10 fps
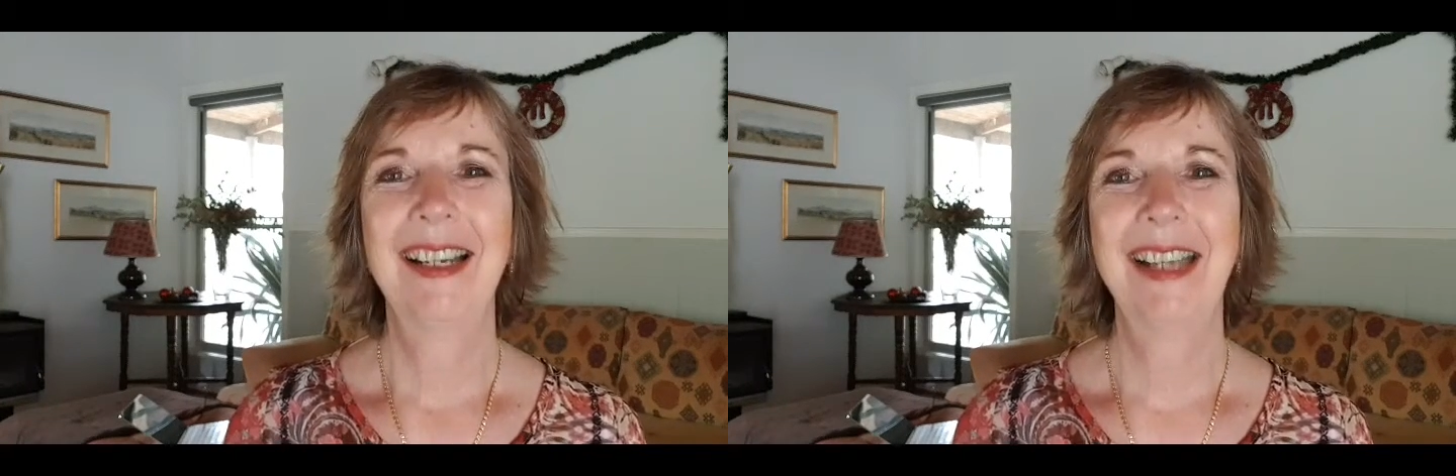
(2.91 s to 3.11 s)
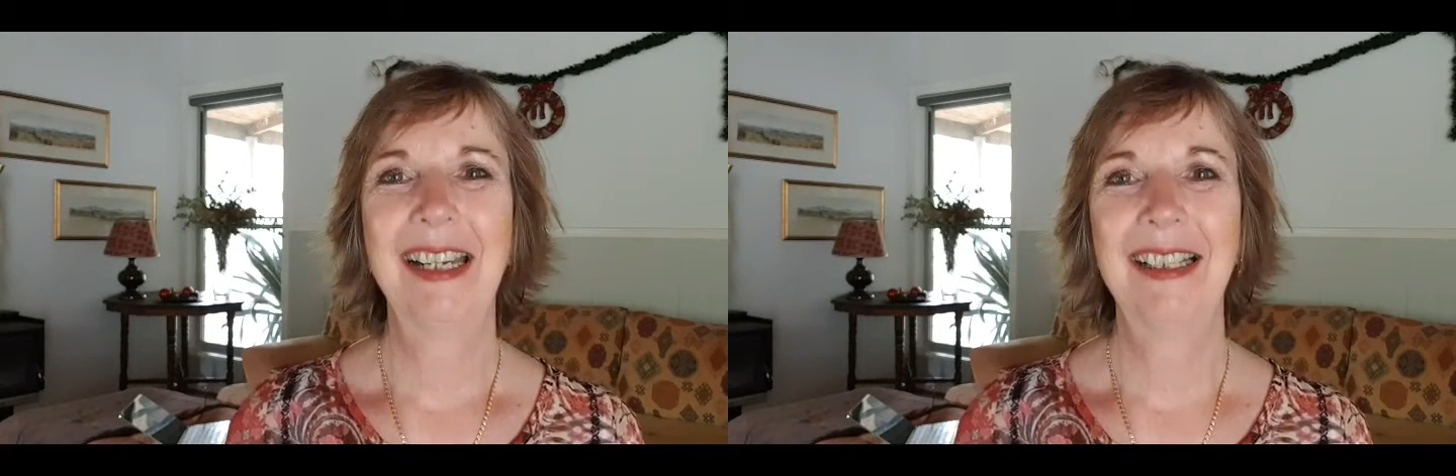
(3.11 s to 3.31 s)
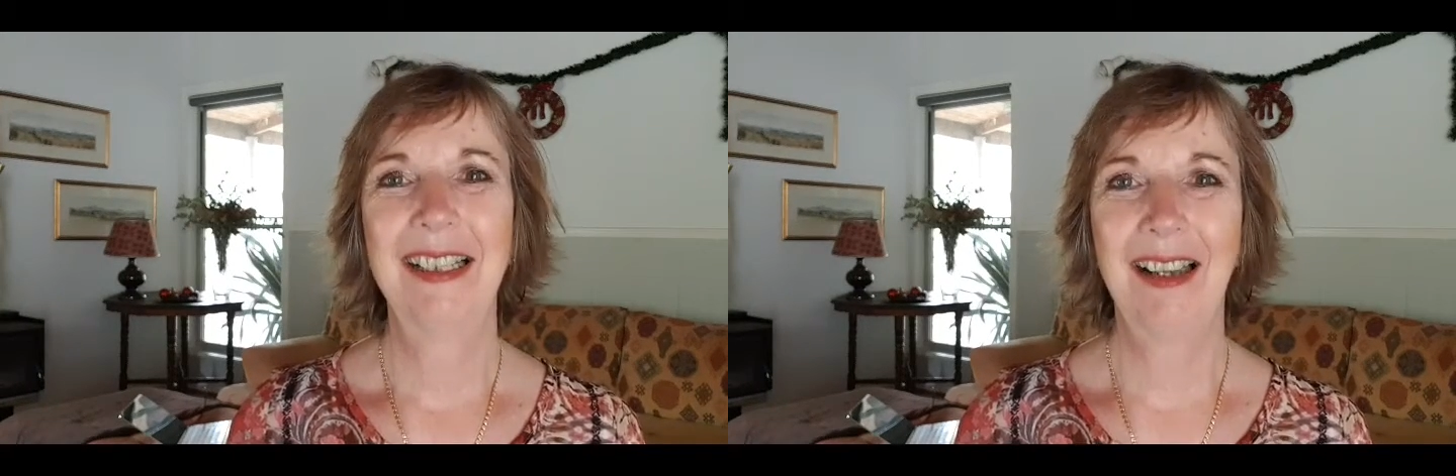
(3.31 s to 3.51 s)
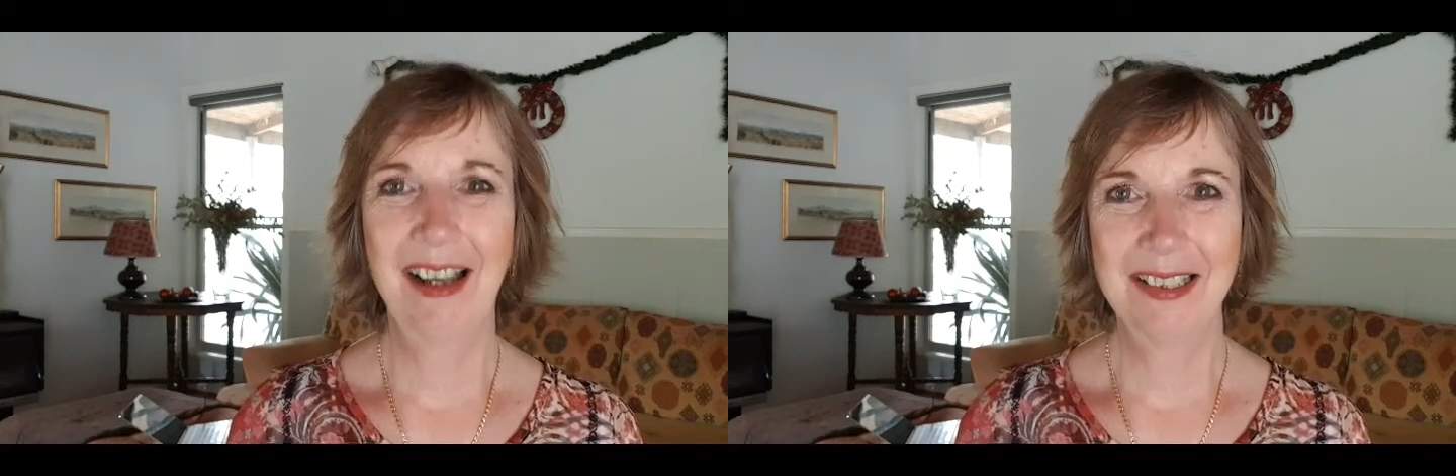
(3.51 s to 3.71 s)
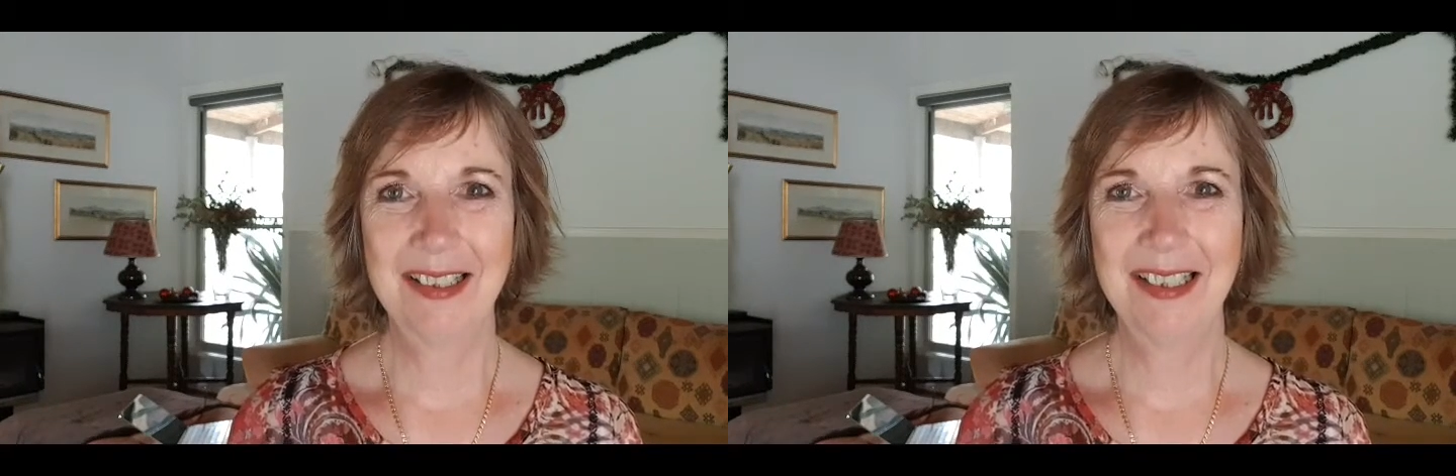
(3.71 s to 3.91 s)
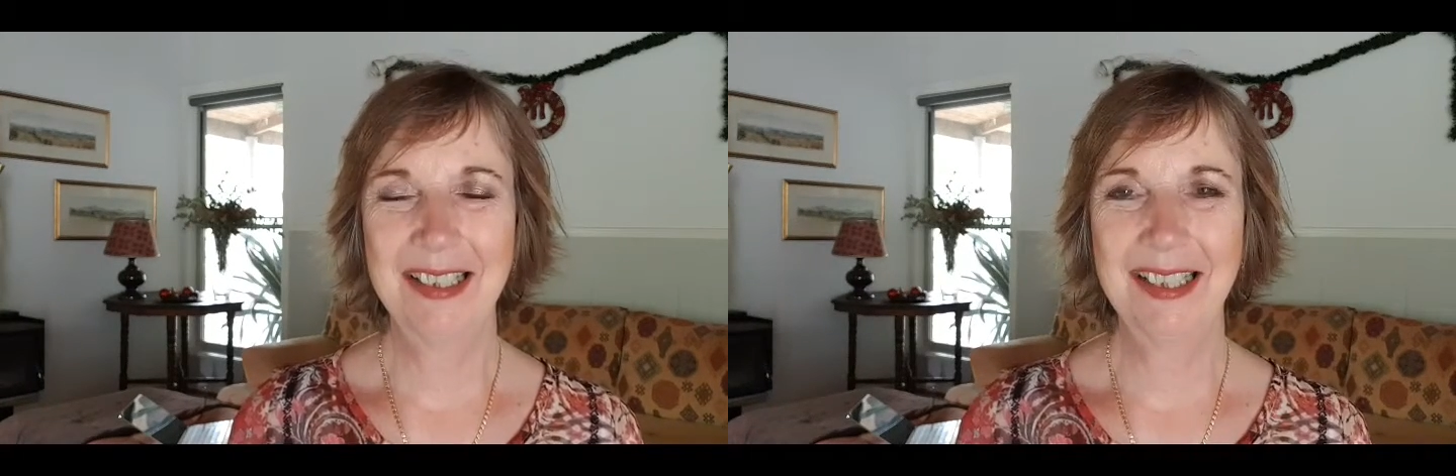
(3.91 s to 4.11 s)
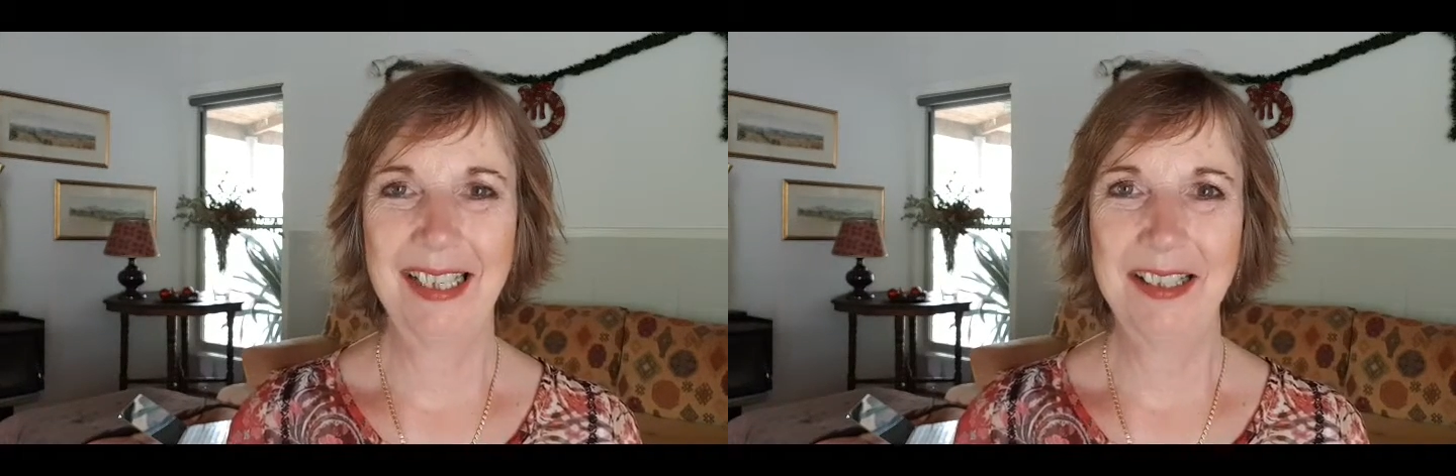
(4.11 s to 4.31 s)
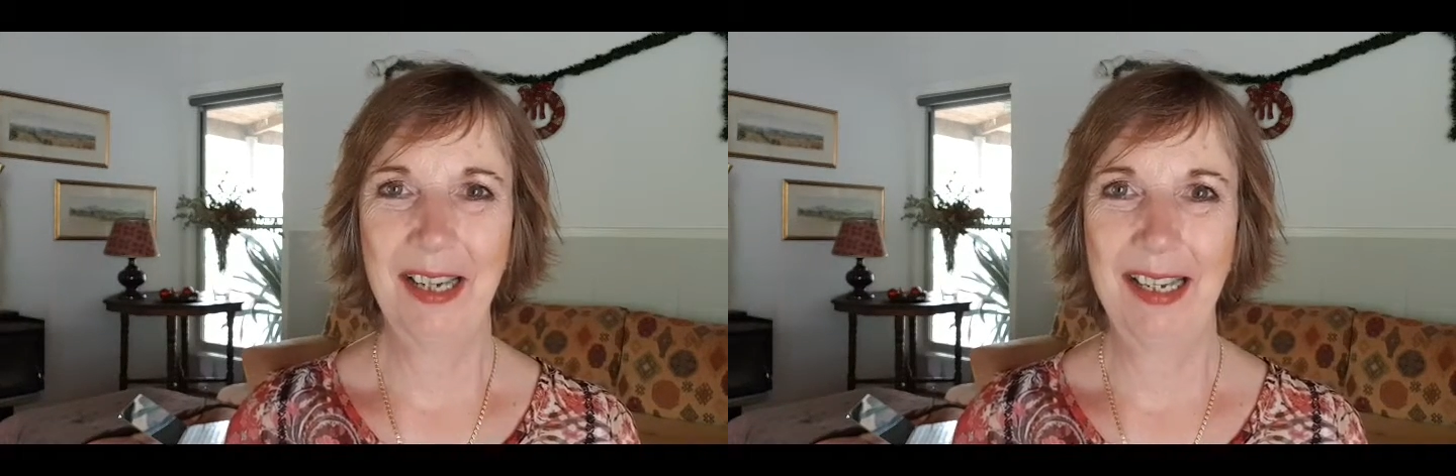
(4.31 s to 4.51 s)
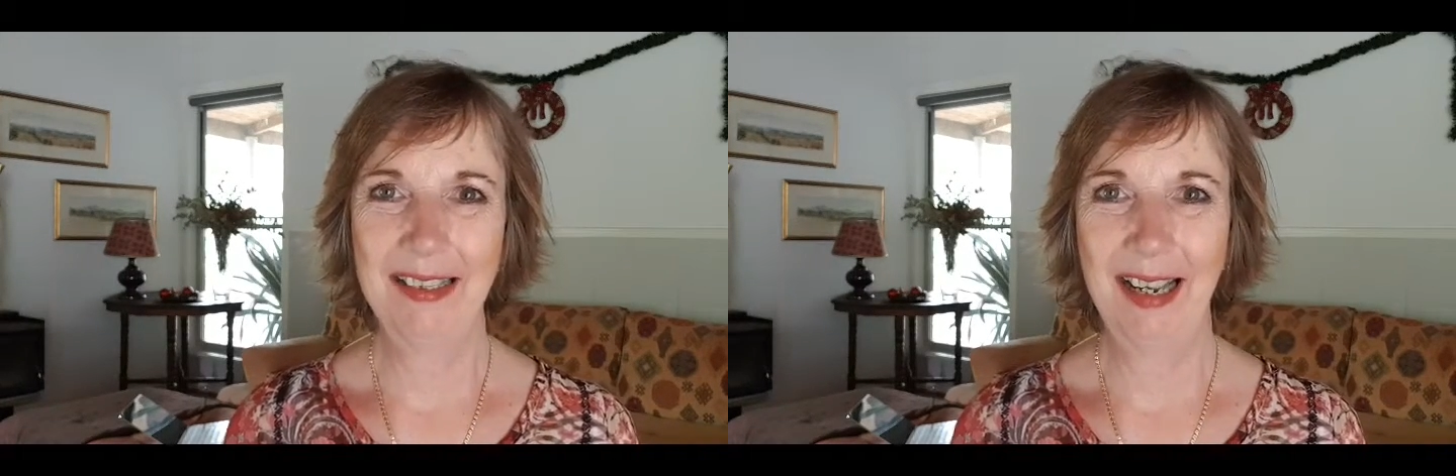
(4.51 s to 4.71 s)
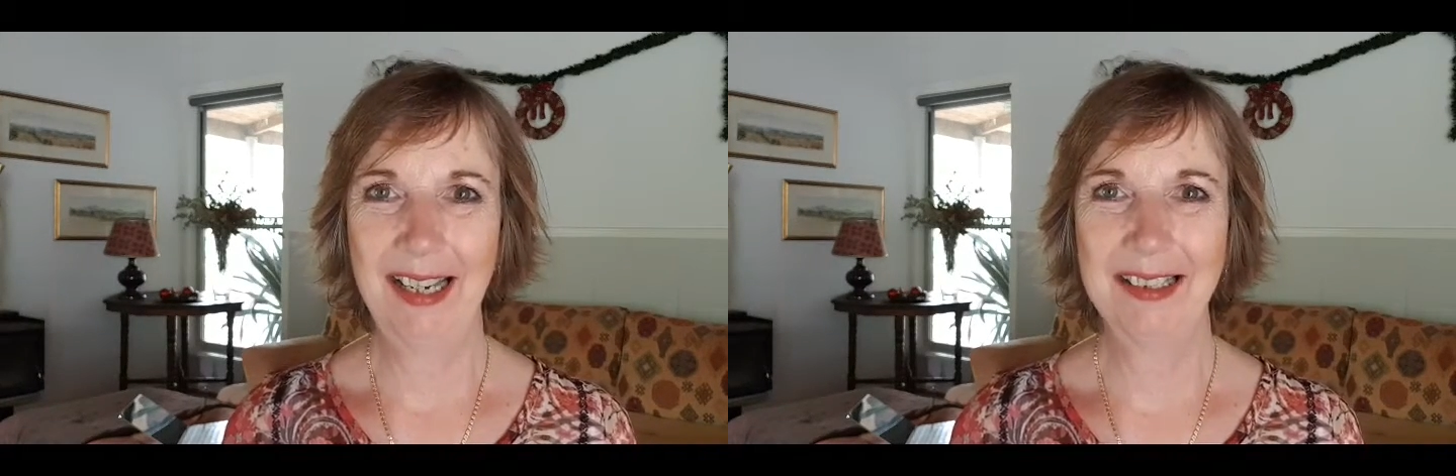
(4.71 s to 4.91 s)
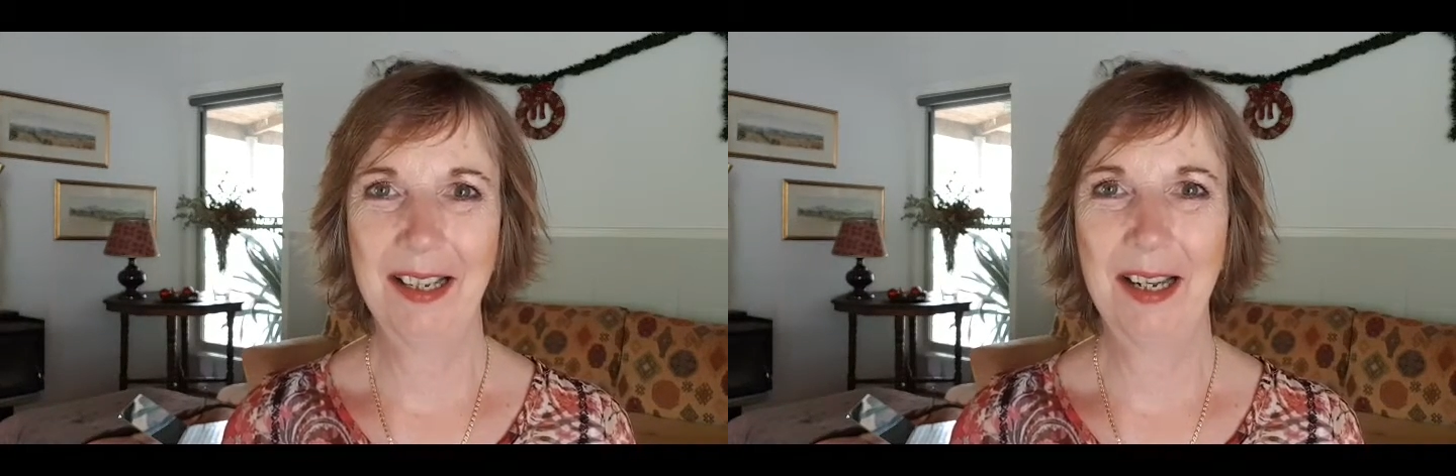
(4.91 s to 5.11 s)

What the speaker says: 10 classes in 10 days,